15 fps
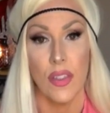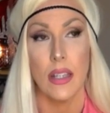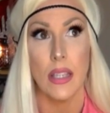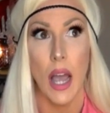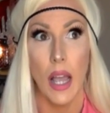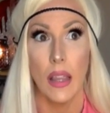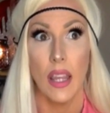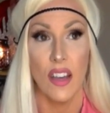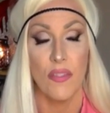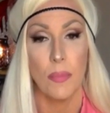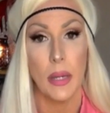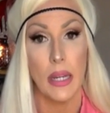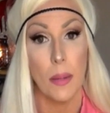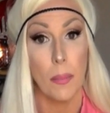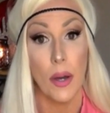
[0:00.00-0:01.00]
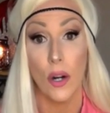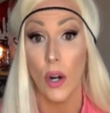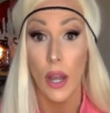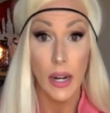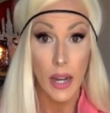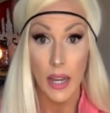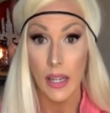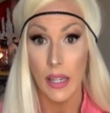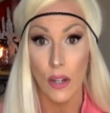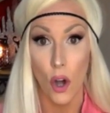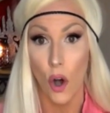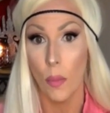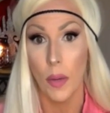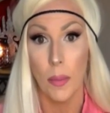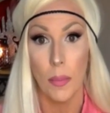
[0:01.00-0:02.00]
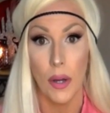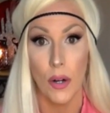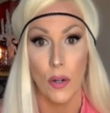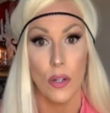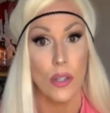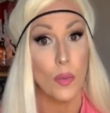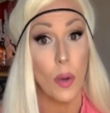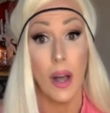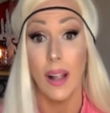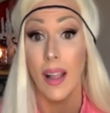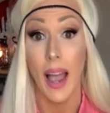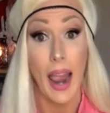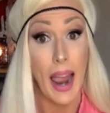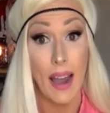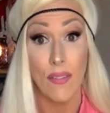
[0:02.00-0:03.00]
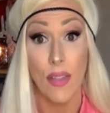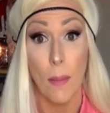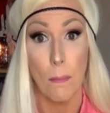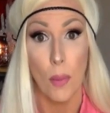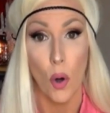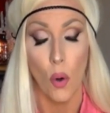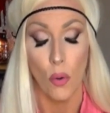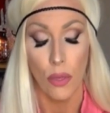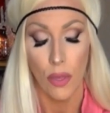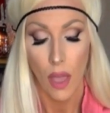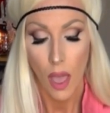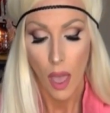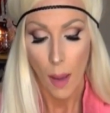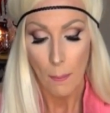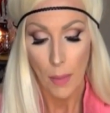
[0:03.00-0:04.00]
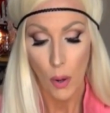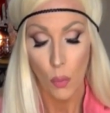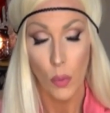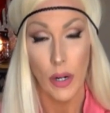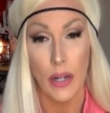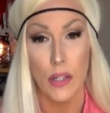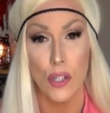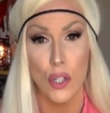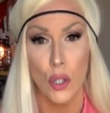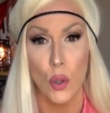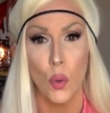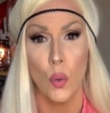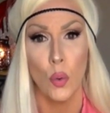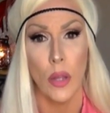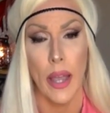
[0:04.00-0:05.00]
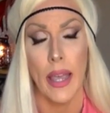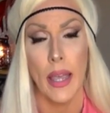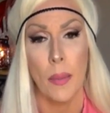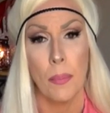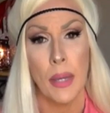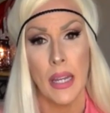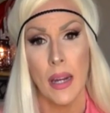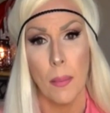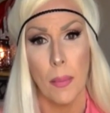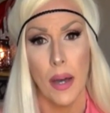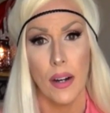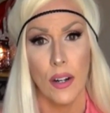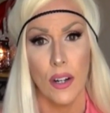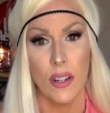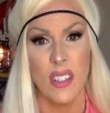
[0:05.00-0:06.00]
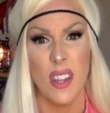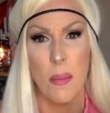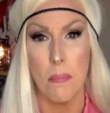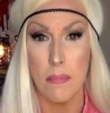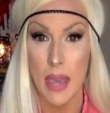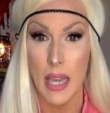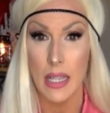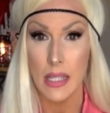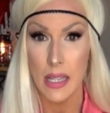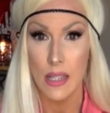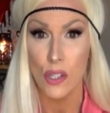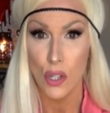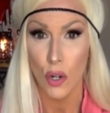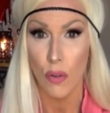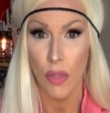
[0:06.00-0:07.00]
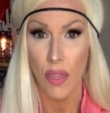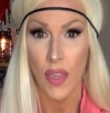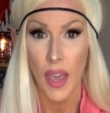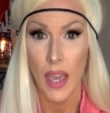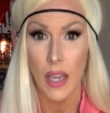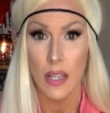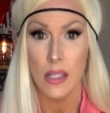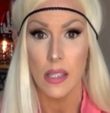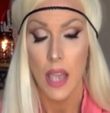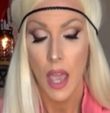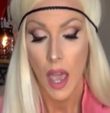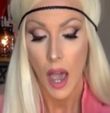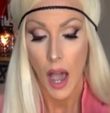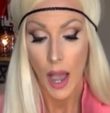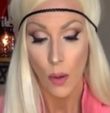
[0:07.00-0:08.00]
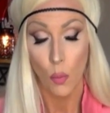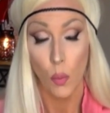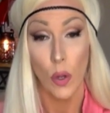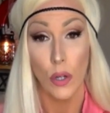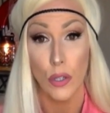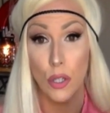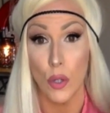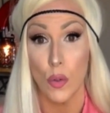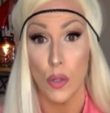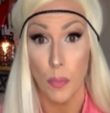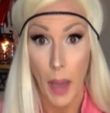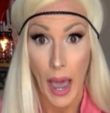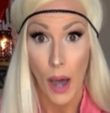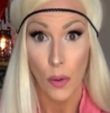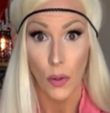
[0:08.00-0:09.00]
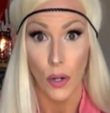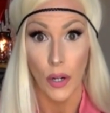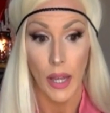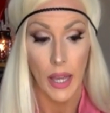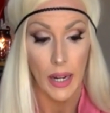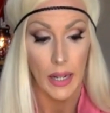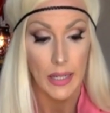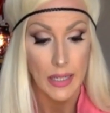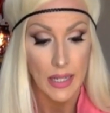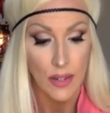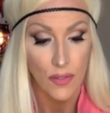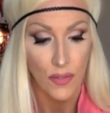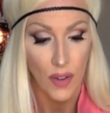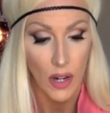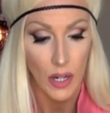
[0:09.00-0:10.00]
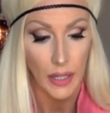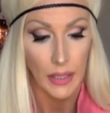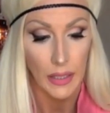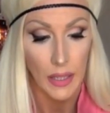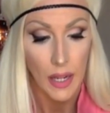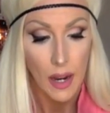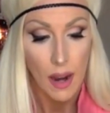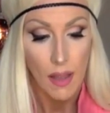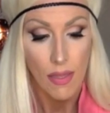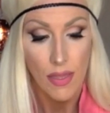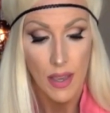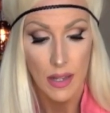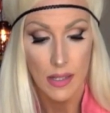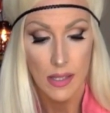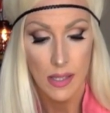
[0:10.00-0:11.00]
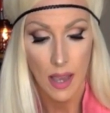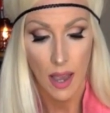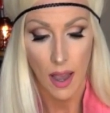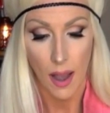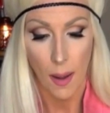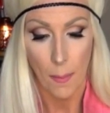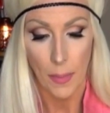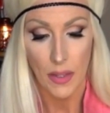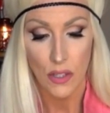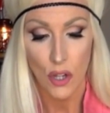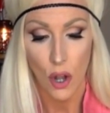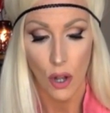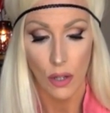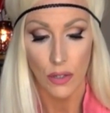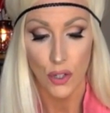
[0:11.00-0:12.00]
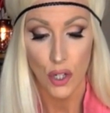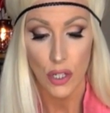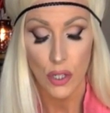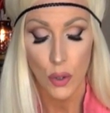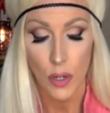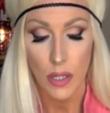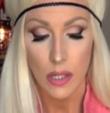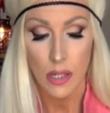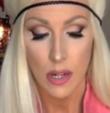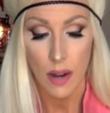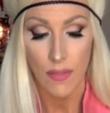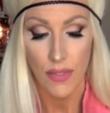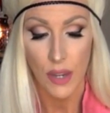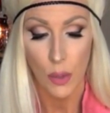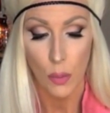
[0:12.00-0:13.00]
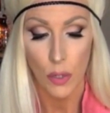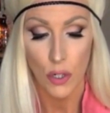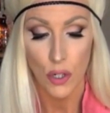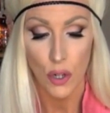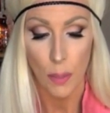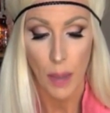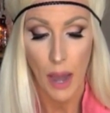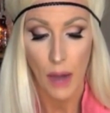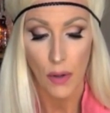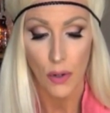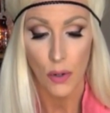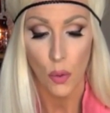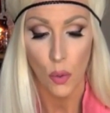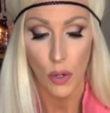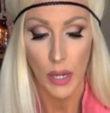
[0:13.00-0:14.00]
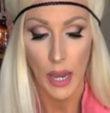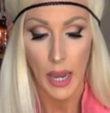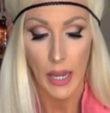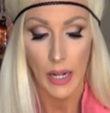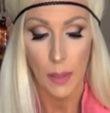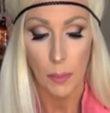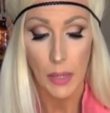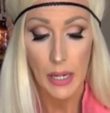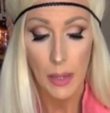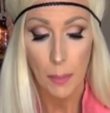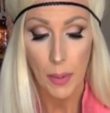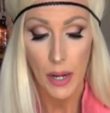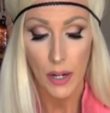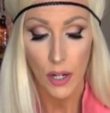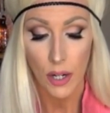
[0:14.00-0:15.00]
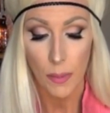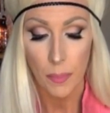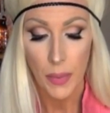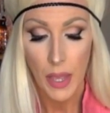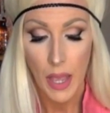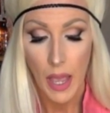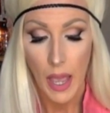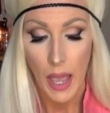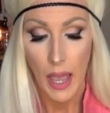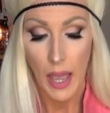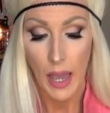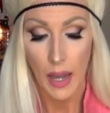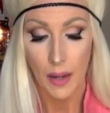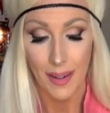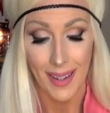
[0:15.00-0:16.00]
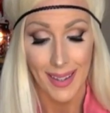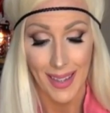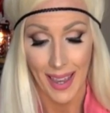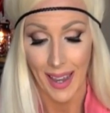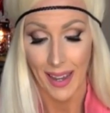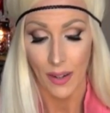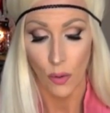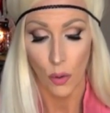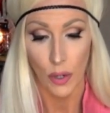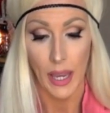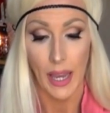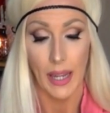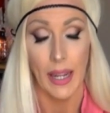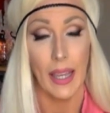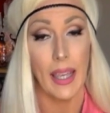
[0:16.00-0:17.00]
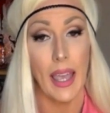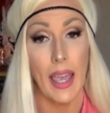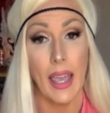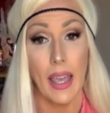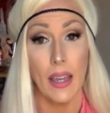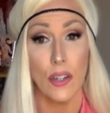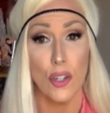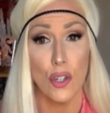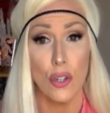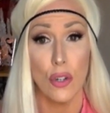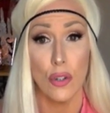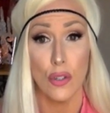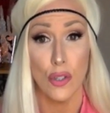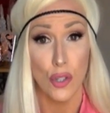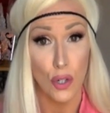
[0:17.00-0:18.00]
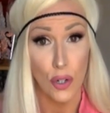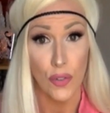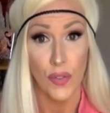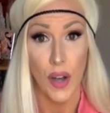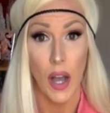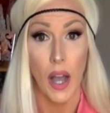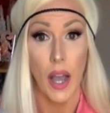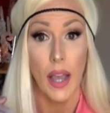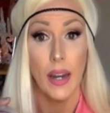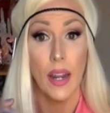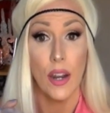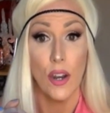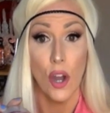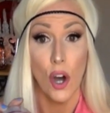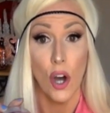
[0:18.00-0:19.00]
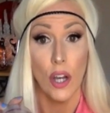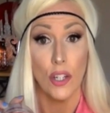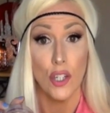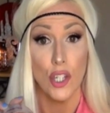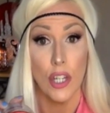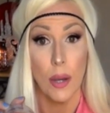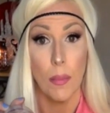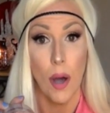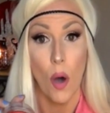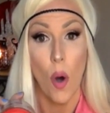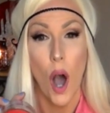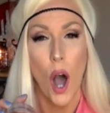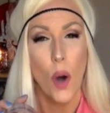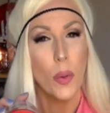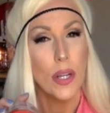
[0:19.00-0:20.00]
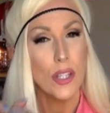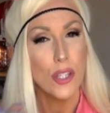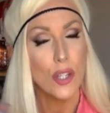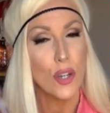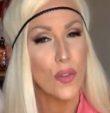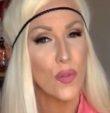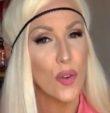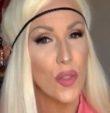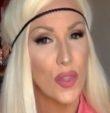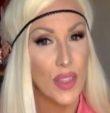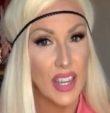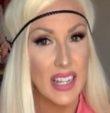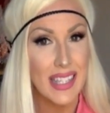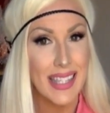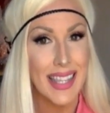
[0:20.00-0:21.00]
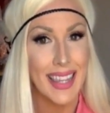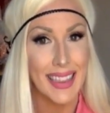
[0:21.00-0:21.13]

things. I love peanut butter and I eat almond butter as well. I have them both. But when I do like peanut butter to mix in certain things, I will use powdered. And I did find this, um, it's called Just Great Stuff, the original powdered organic peanut butter. And again, organic and certified non-GMO. Always look for this